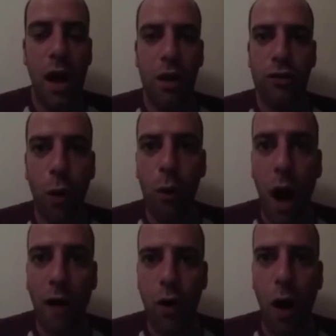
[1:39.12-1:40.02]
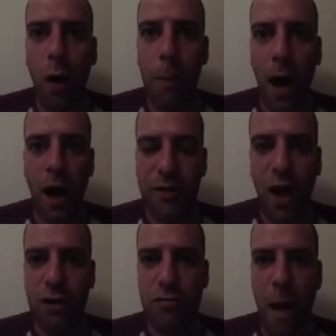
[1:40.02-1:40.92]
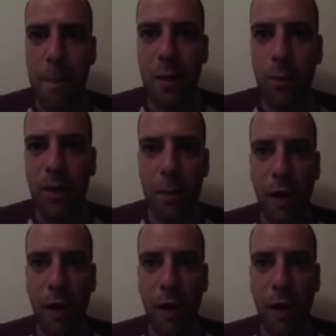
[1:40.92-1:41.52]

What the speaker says: So I've got up and I've started grappling with him